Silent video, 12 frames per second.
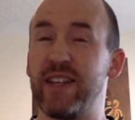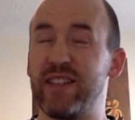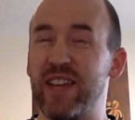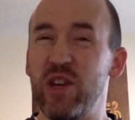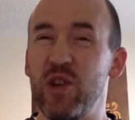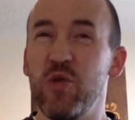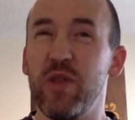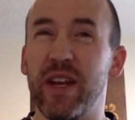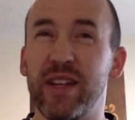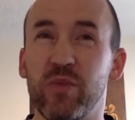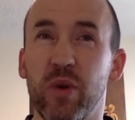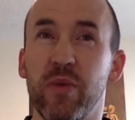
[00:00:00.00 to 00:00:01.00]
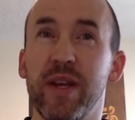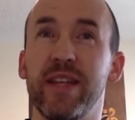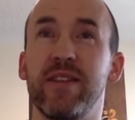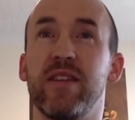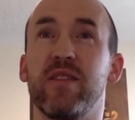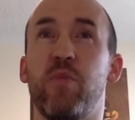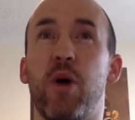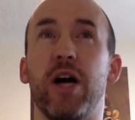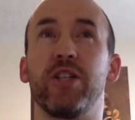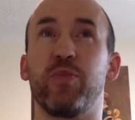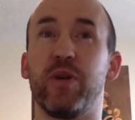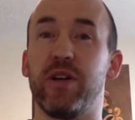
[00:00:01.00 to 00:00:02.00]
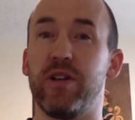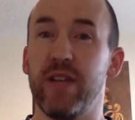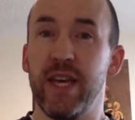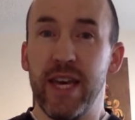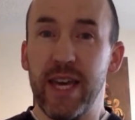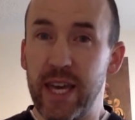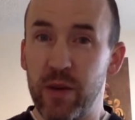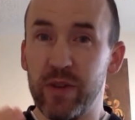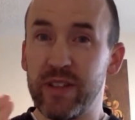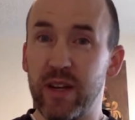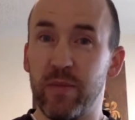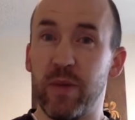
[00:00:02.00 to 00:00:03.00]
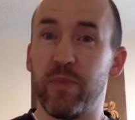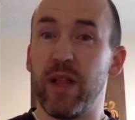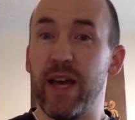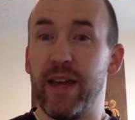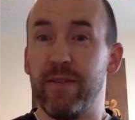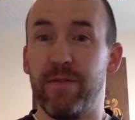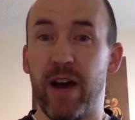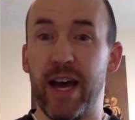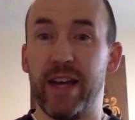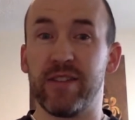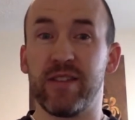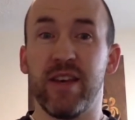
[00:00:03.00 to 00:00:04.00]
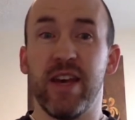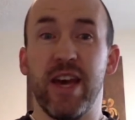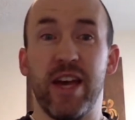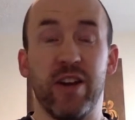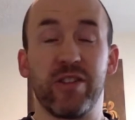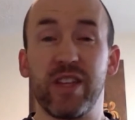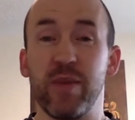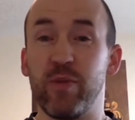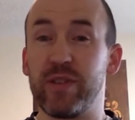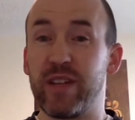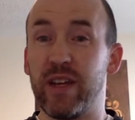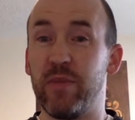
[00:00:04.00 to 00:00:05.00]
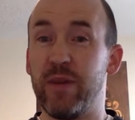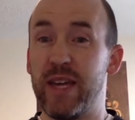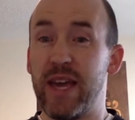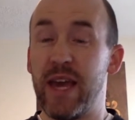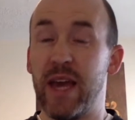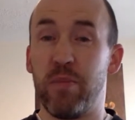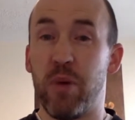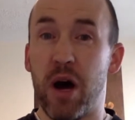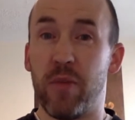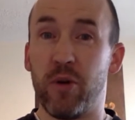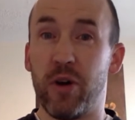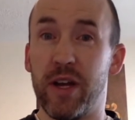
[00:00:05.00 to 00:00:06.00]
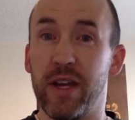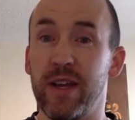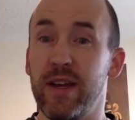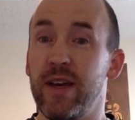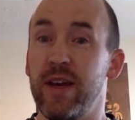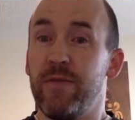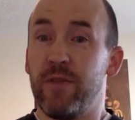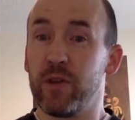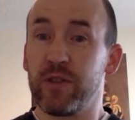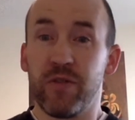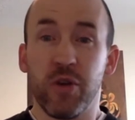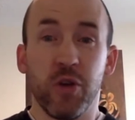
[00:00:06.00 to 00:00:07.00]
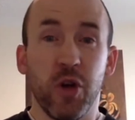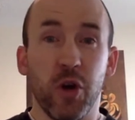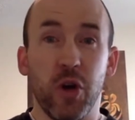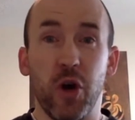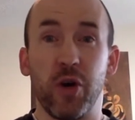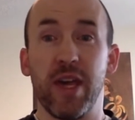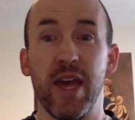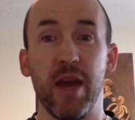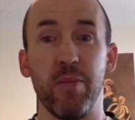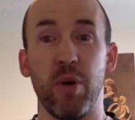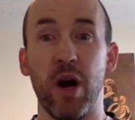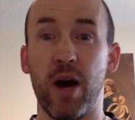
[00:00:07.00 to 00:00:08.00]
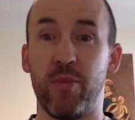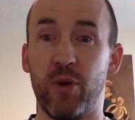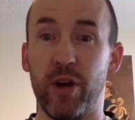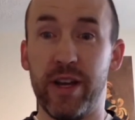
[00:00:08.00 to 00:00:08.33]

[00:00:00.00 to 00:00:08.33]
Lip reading: is I knew that as we went into this Bonspiel, he was going to be playing Vice, and our skip was going to be Ken Pomeroy. For those of you who don't know, Ken Pomeroy